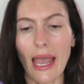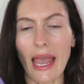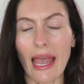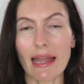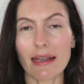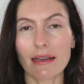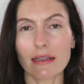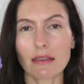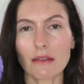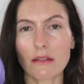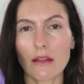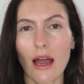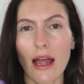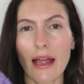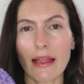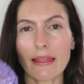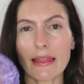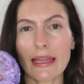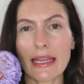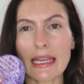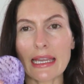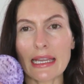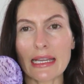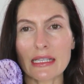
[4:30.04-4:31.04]
and
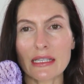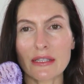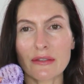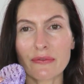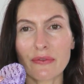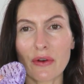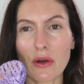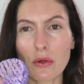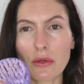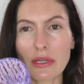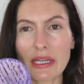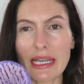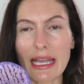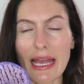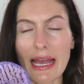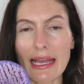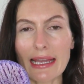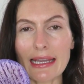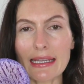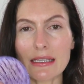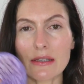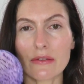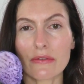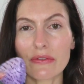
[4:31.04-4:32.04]
lightly
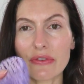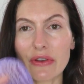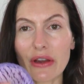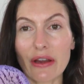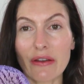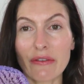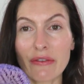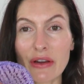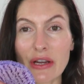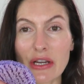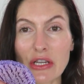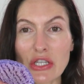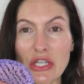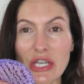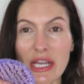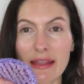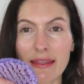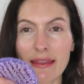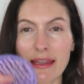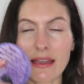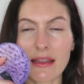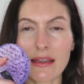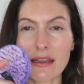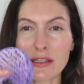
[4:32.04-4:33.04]
exfoliate very
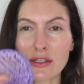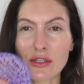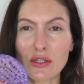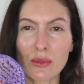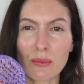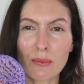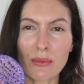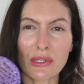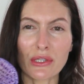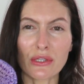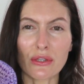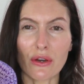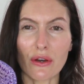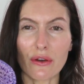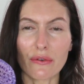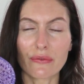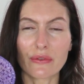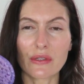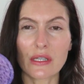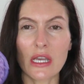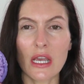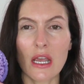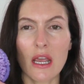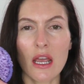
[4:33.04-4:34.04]
gently. They're super
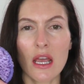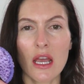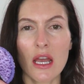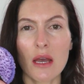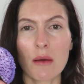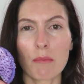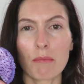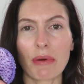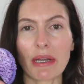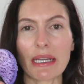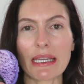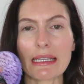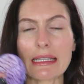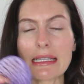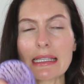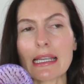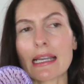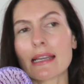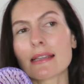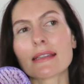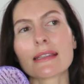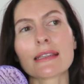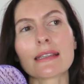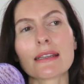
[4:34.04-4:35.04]
soft, but it
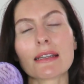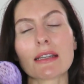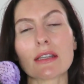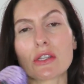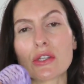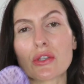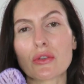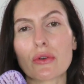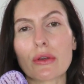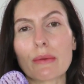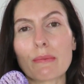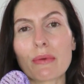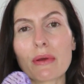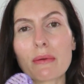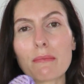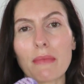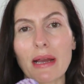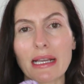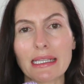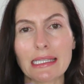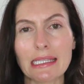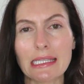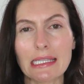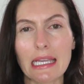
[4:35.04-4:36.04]
doesn't strip
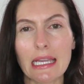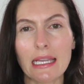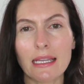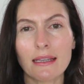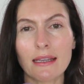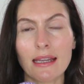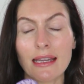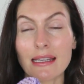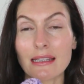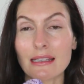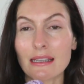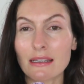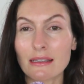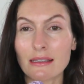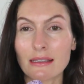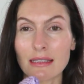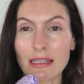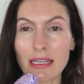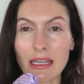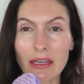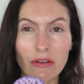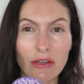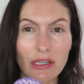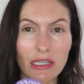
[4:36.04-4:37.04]
my skin. It
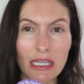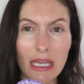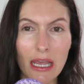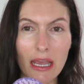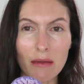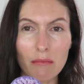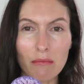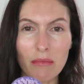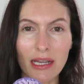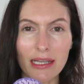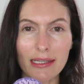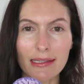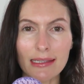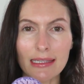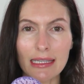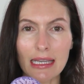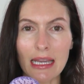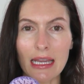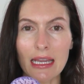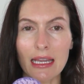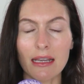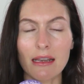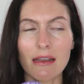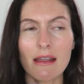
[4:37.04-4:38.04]
doesn't irritate my
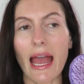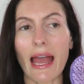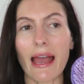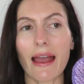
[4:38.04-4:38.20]
skin.